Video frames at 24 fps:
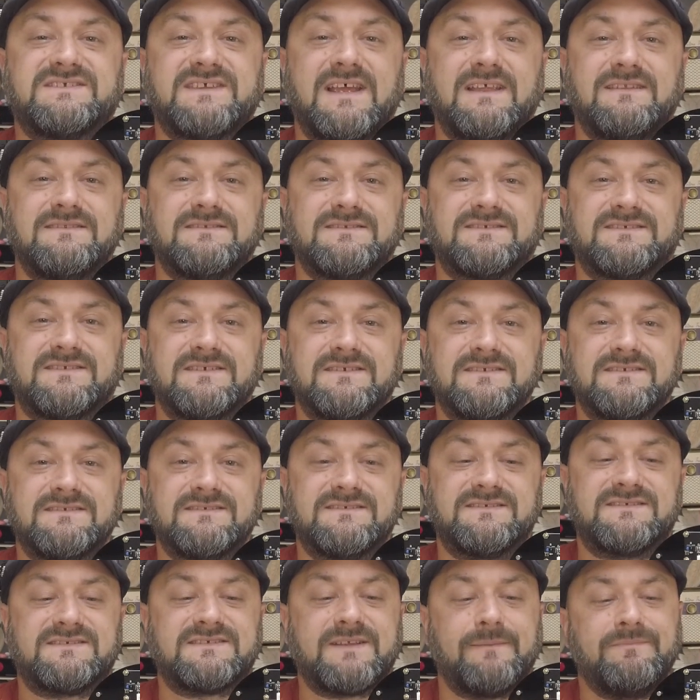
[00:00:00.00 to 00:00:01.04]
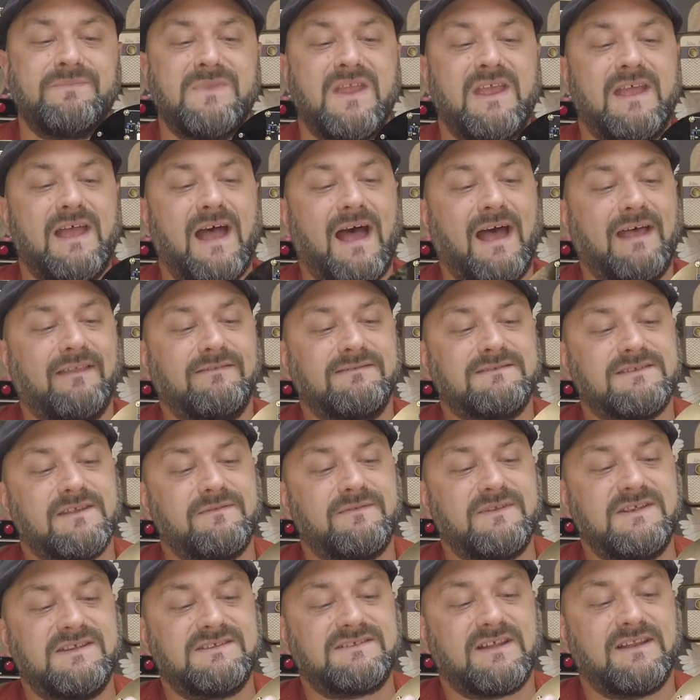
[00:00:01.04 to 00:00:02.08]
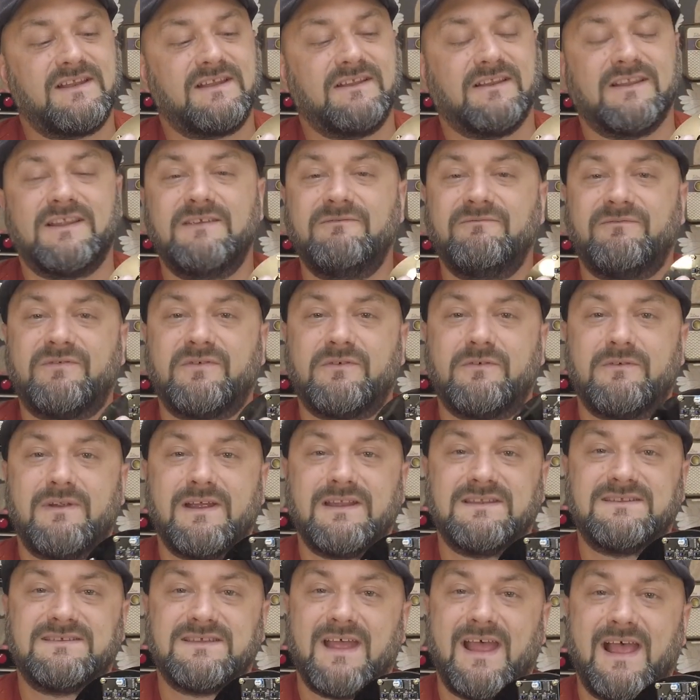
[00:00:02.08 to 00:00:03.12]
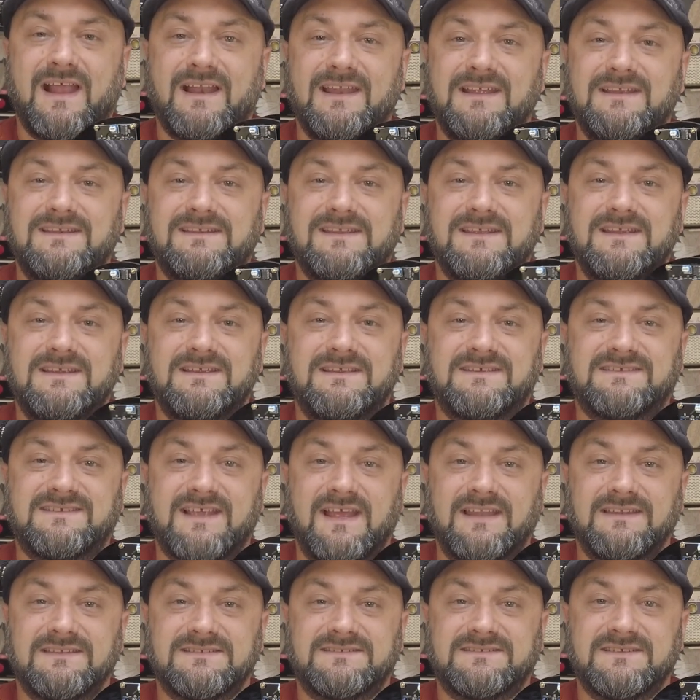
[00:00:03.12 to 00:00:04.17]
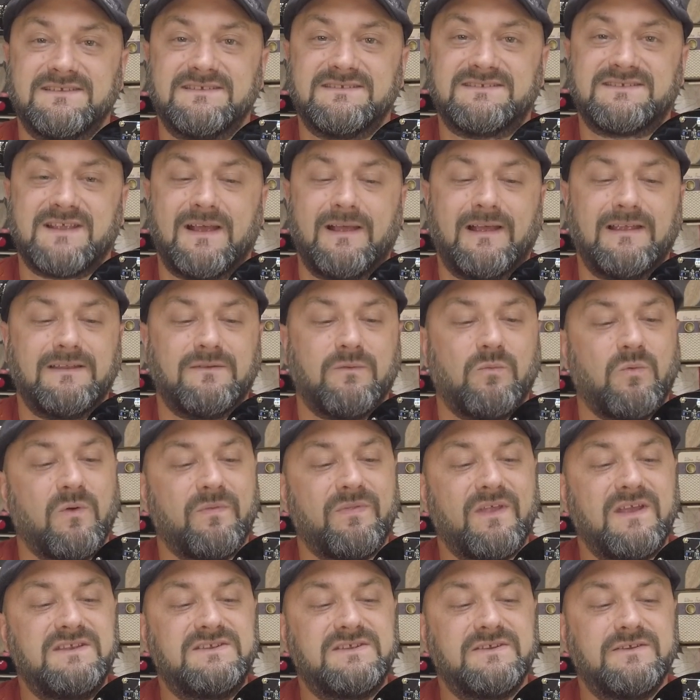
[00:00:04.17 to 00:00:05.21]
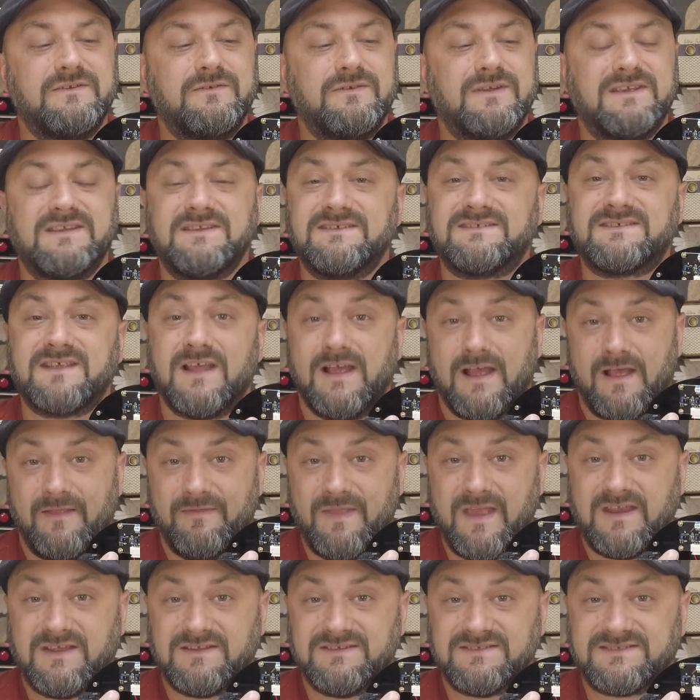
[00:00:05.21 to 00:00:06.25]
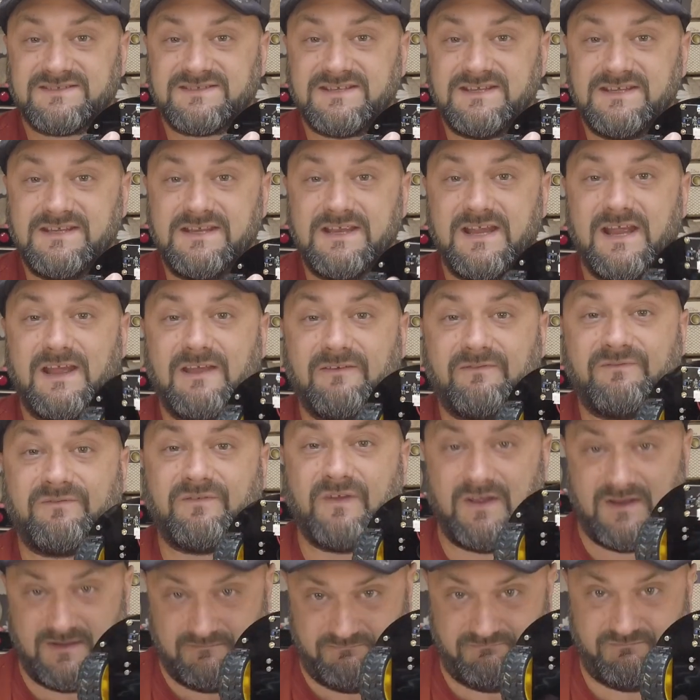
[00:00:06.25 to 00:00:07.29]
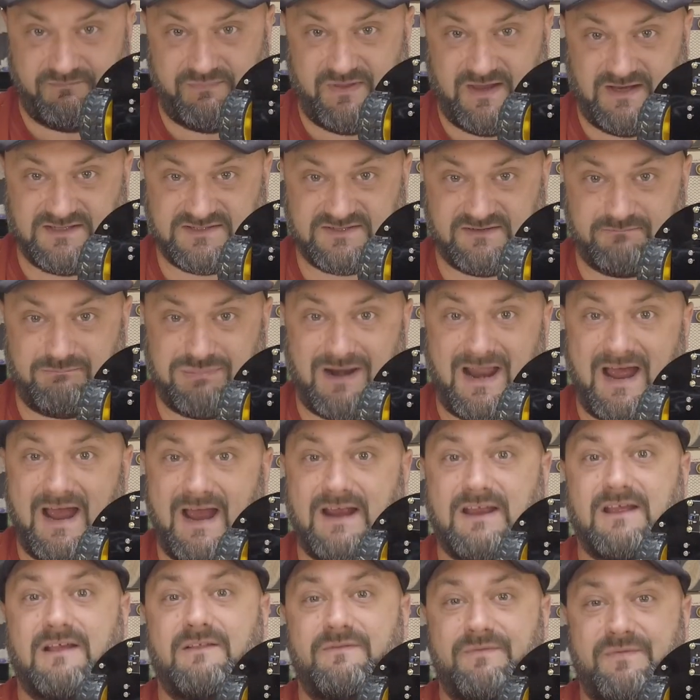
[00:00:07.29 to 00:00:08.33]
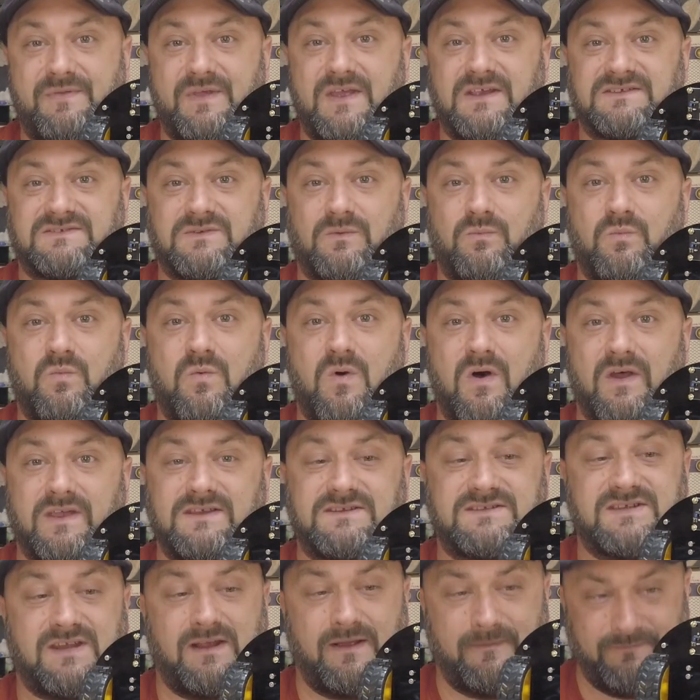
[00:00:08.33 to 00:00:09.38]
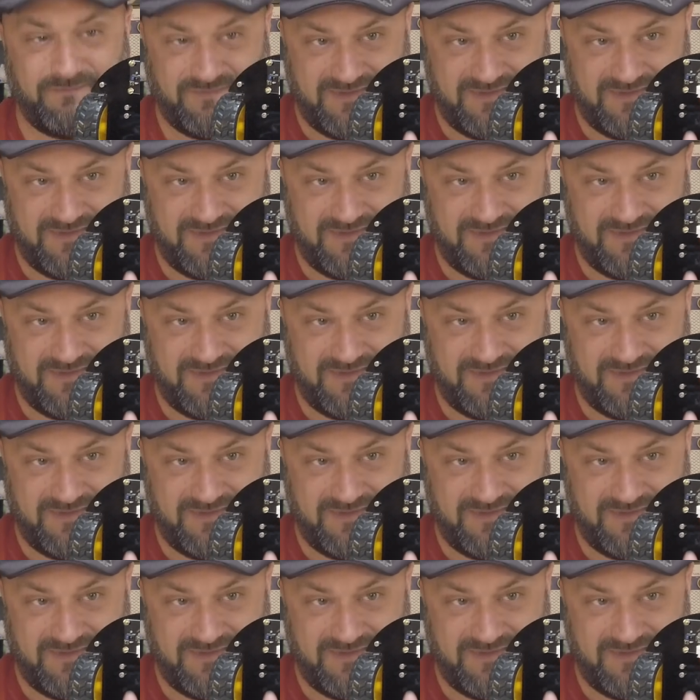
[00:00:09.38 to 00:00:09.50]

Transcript: sensors and these are little infrared LED sensors and what they do is they can see if things are black and things are white.